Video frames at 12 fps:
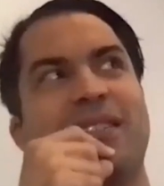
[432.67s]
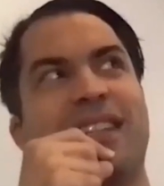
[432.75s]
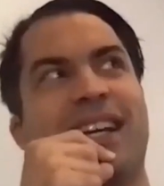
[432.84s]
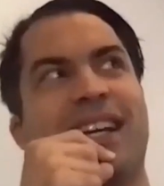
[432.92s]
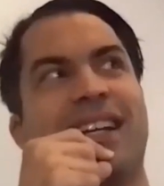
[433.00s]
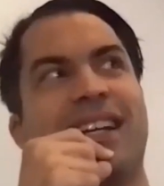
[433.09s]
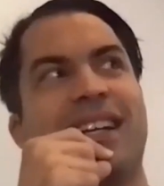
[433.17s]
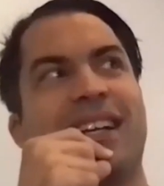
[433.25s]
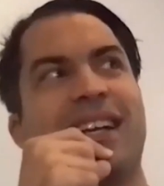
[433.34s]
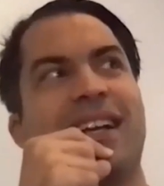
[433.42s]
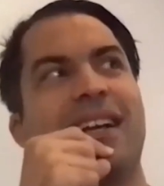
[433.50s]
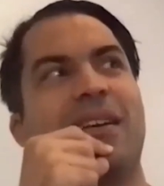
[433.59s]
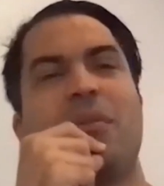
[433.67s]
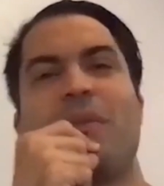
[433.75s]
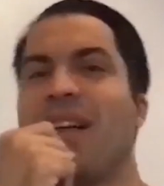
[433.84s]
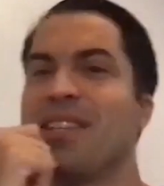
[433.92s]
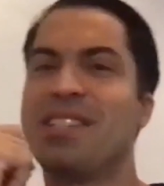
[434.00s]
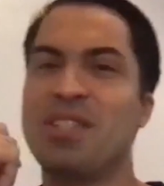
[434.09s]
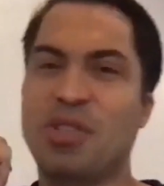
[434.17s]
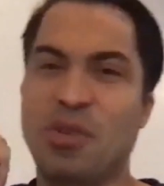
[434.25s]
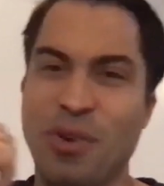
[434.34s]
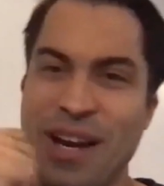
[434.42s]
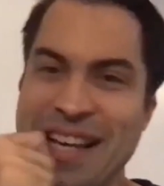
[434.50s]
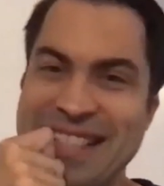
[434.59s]
like, wow, this is
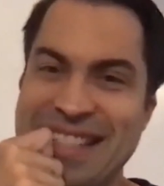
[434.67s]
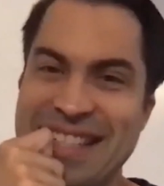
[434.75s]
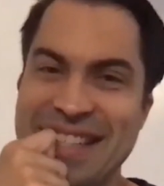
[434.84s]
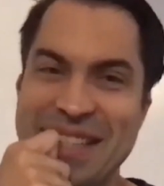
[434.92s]
crazy.